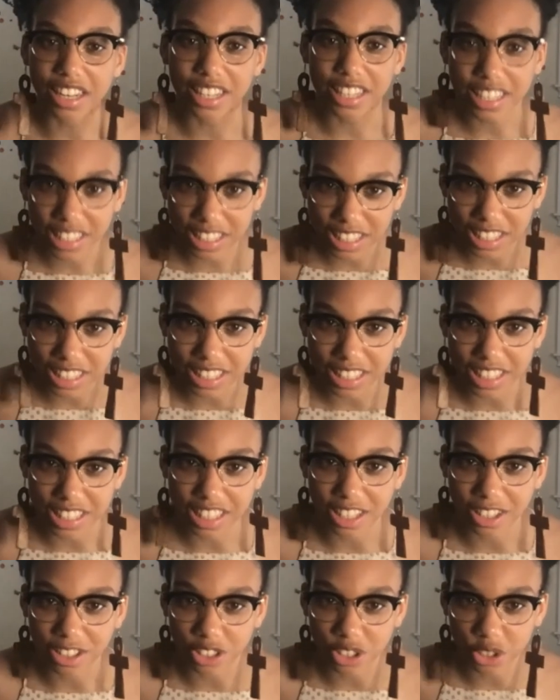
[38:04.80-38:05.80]
listening to
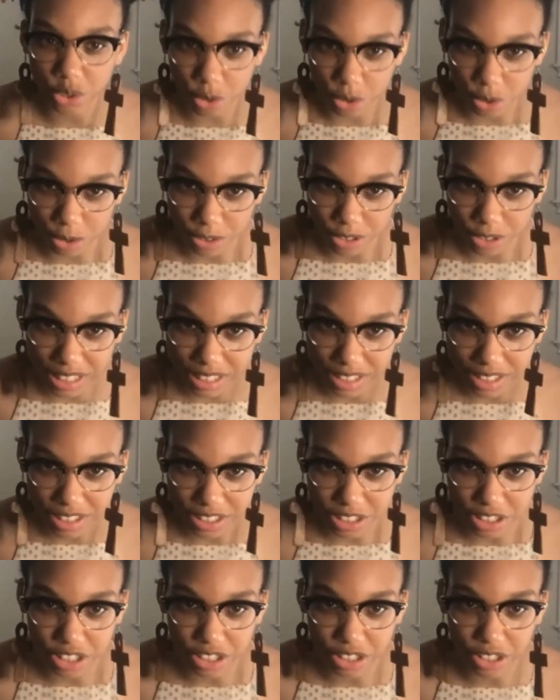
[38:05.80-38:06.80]
their story,
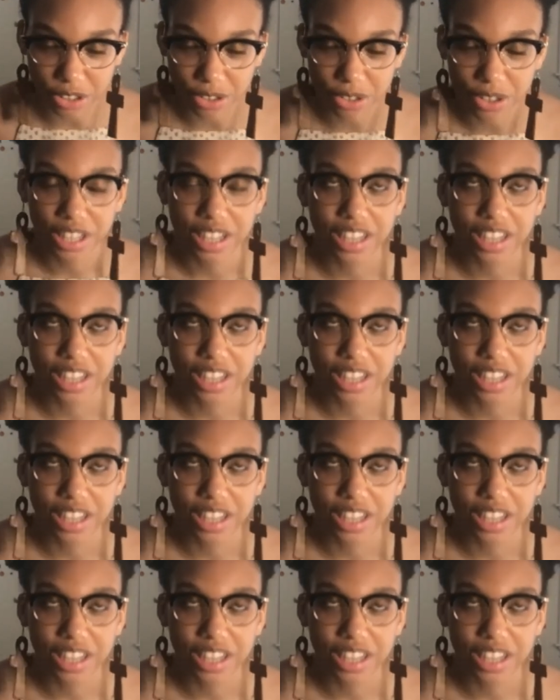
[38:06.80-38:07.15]
you know?